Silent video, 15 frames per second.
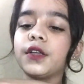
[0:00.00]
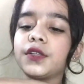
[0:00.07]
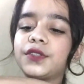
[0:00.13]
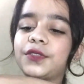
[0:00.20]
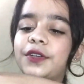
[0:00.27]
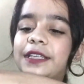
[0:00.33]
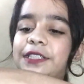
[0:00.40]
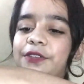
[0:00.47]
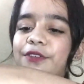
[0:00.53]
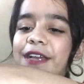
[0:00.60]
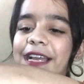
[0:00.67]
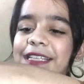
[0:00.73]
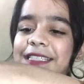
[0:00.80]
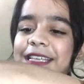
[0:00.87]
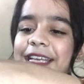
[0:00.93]
So as you
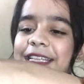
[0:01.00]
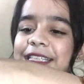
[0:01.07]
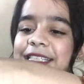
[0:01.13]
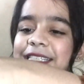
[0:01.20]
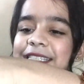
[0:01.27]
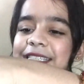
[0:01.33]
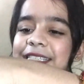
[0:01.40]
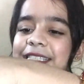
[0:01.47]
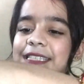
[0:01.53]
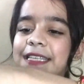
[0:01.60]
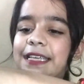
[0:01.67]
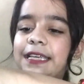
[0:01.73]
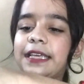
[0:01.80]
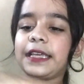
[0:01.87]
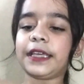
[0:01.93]
guys can
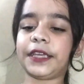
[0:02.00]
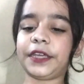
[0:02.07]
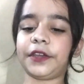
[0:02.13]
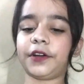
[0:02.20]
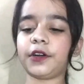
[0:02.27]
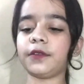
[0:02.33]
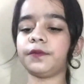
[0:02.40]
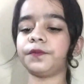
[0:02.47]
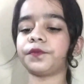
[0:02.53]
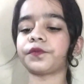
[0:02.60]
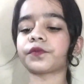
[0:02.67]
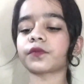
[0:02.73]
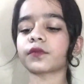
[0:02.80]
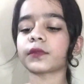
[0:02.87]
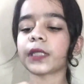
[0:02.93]
see here,
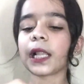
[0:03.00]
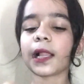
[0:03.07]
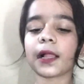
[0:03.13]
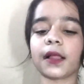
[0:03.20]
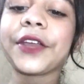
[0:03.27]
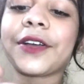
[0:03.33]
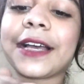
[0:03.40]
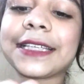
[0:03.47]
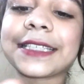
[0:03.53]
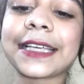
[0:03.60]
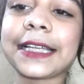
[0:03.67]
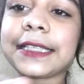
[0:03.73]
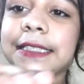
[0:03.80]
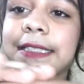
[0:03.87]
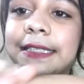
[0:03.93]
you guys
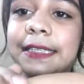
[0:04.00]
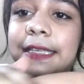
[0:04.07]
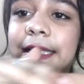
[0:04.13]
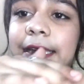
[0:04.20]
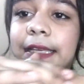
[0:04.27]
can see